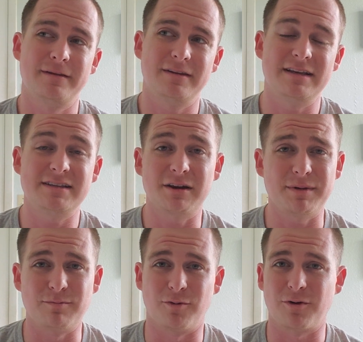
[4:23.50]
he's going to
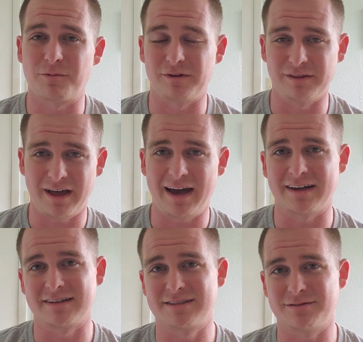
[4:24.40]
be more
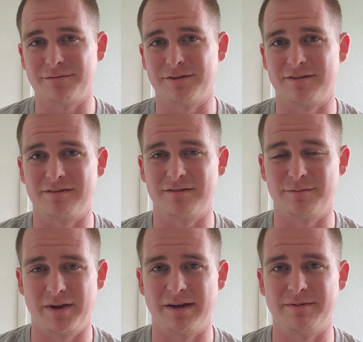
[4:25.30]
relaxed with the
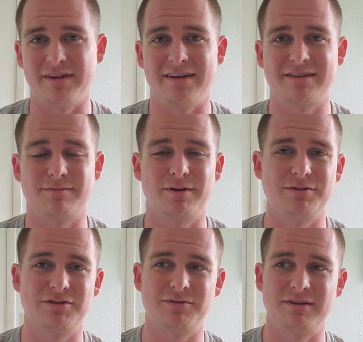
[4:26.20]
baby as
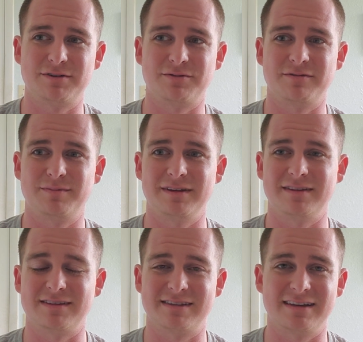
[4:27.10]
opposed to it sort of being
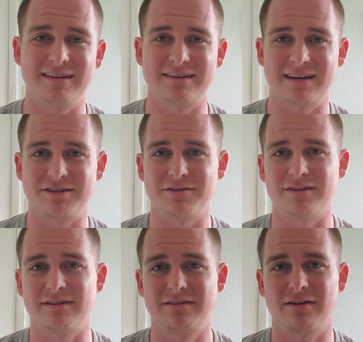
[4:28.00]
this thing that's
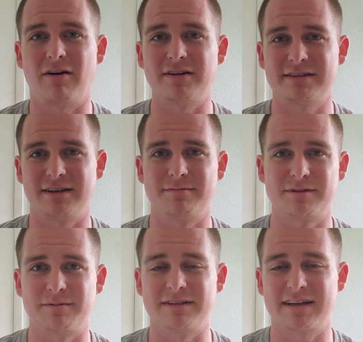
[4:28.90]
actually causing him
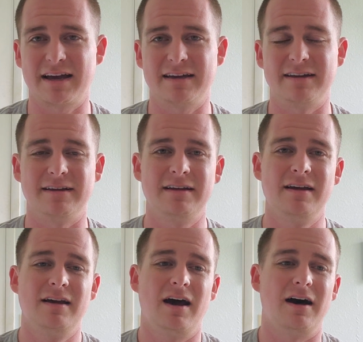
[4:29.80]
some anxiety.
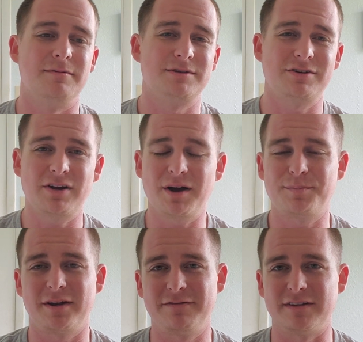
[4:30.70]
So your dog
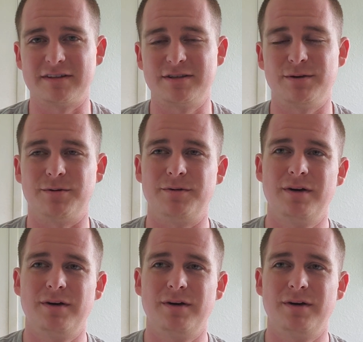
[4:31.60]
benefits too.